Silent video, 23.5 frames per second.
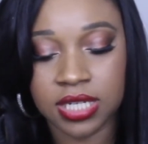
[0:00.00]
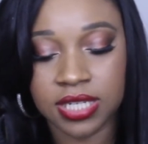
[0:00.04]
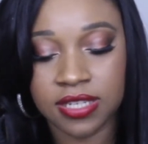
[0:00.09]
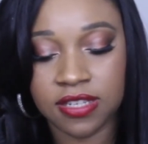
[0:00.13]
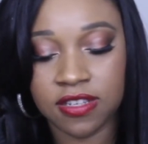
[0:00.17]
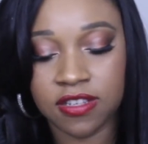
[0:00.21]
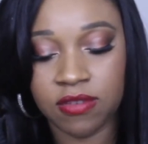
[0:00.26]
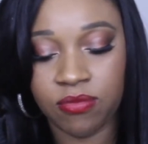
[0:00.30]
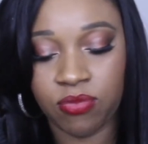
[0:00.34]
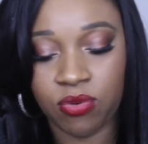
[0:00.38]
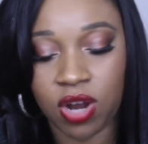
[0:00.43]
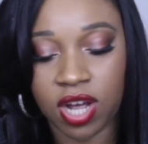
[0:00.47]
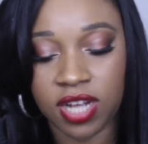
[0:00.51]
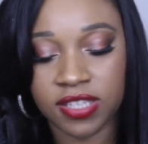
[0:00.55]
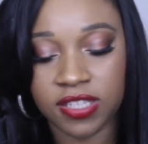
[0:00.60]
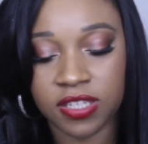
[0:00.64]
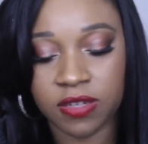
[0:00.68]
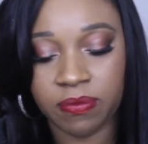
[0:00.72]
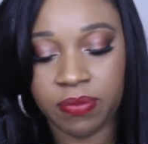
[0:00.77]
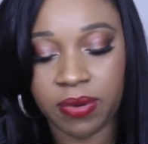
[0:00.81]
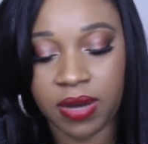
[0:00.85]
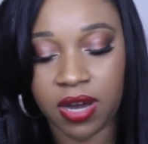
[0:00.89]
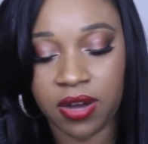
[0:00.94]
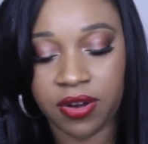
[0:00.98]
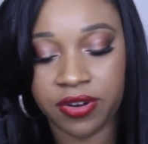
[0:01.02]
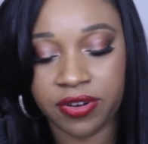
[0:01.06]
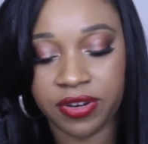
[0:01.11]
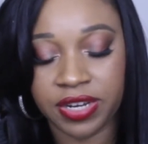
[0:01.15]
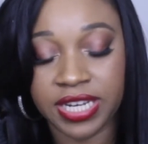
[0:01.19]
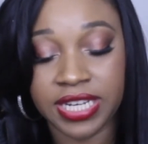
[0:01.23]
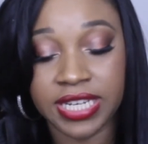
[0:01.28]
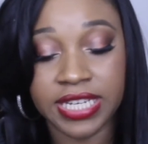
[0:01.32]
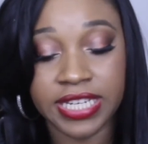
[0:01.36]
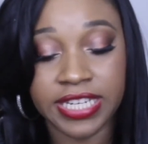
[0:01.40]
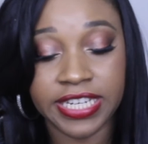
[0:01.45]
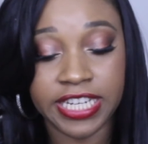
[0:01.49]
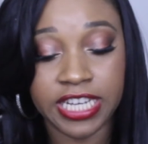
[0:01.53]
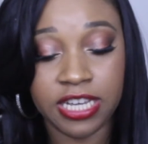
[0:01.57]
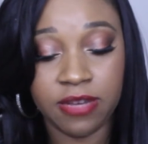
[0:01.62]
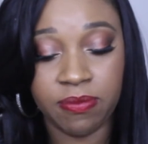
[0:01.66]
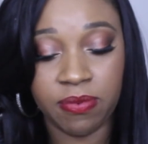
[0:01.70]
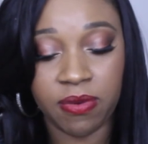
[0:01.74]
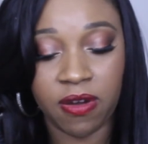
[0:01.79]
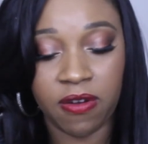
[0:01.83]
this is the bronzing powder in Deep